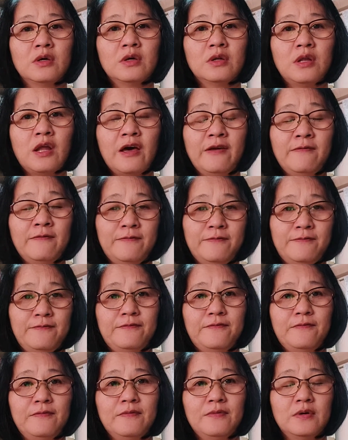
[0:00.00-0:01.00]

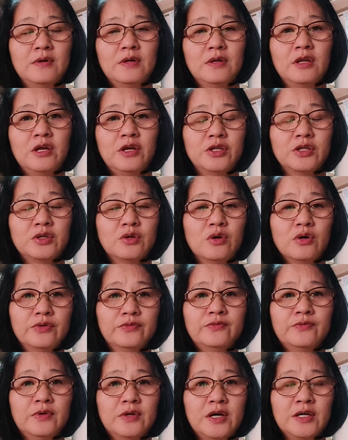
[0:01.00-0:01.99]
life later
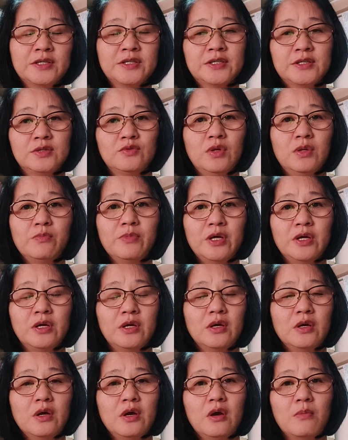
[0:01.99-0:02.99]
on for us will
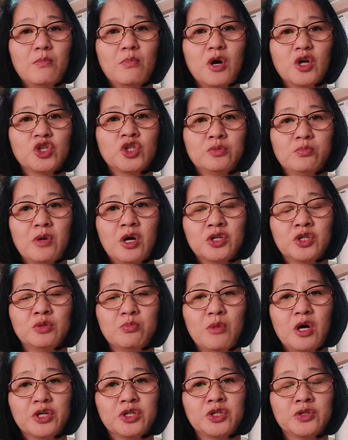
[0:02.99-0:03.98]
be much,
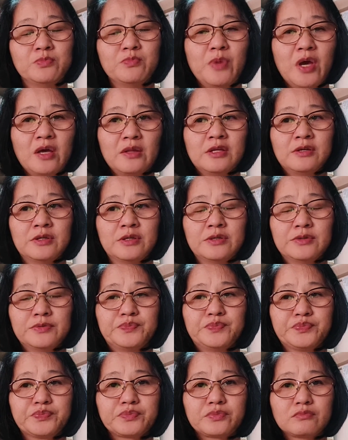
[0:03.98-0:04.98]
much, much better.
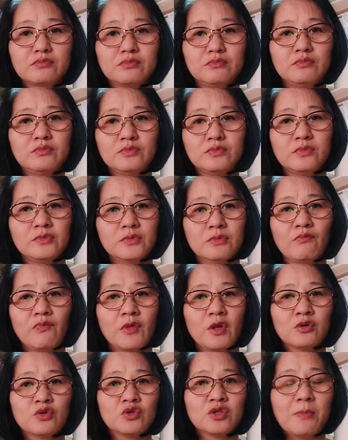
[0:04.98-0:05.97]

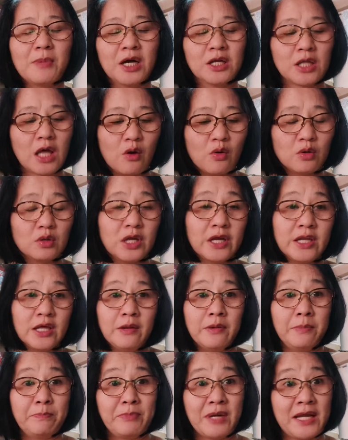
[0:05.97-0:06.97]
So, sa mga taong
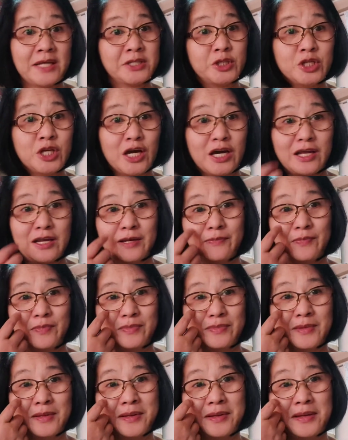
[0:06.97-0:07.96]
nadidepress dyan,
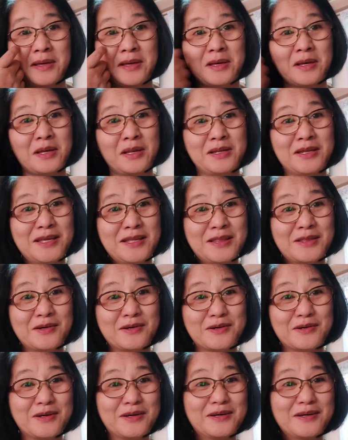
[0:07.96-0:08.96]

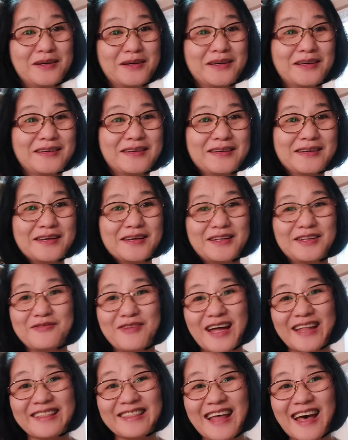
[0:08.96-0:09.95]
andito,
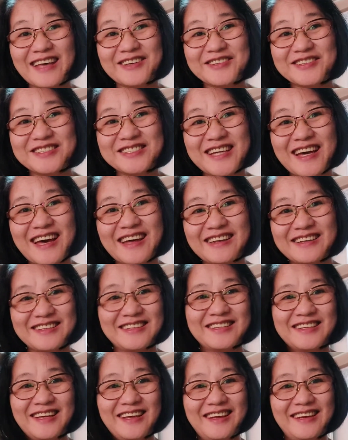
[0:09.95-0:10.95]
dumaan tayo
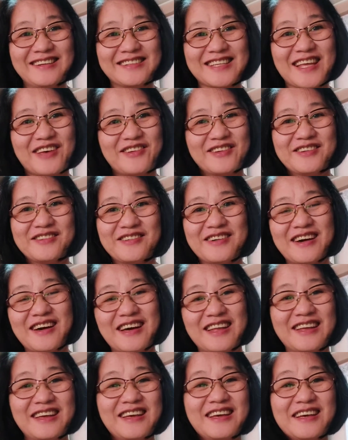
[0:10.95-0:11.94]
dyan. Sabi ko nga
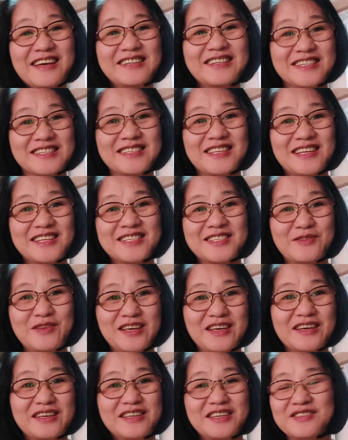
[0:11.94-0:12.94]
kanina, just last
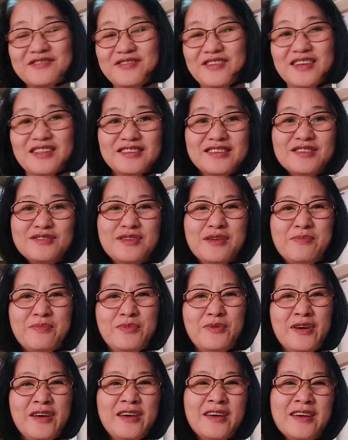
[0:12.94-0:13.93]
week, I just felt so
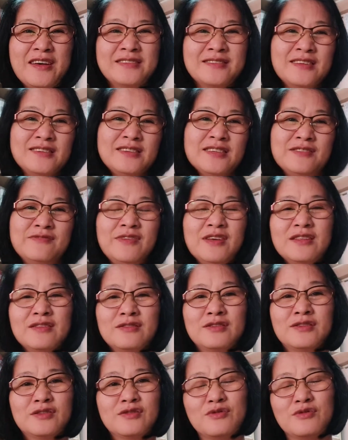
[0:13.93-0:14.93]
depressed, I just
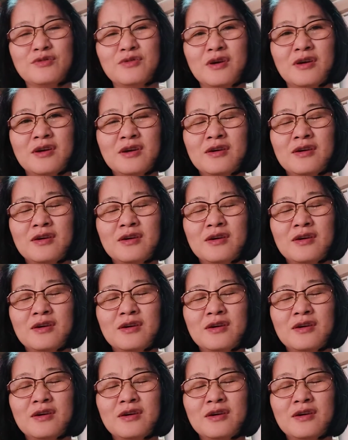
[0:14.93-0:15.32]
felt so...